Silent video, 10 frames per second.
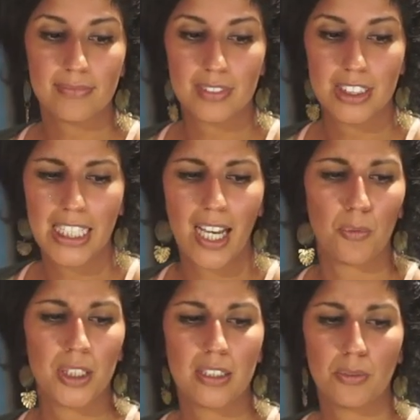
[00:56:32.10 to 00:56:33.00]
yeah,
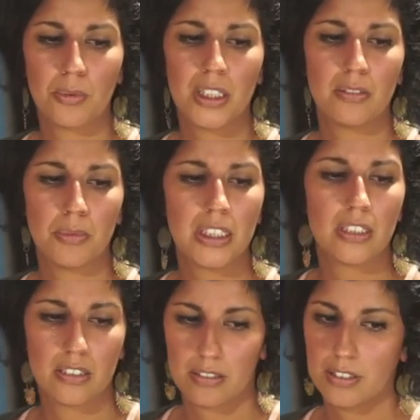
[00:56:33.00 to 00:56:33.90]
French.
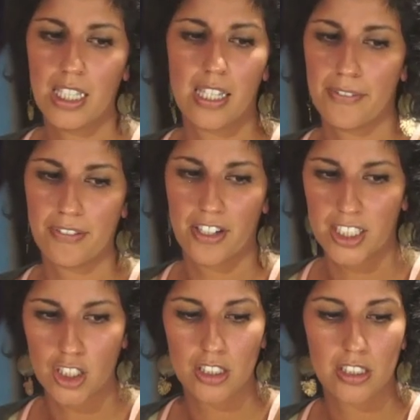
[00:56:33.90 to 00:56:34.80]
I love
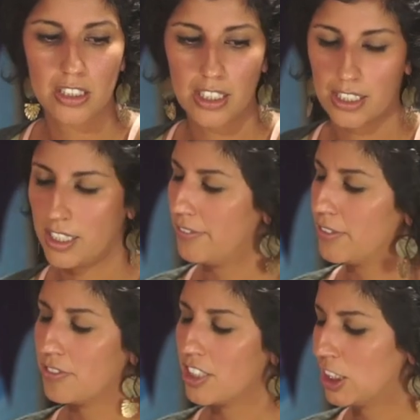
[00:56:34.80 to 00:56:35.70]
French. I love the
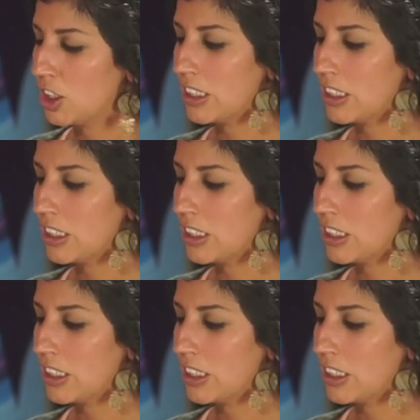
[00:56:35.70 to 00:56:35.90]
French.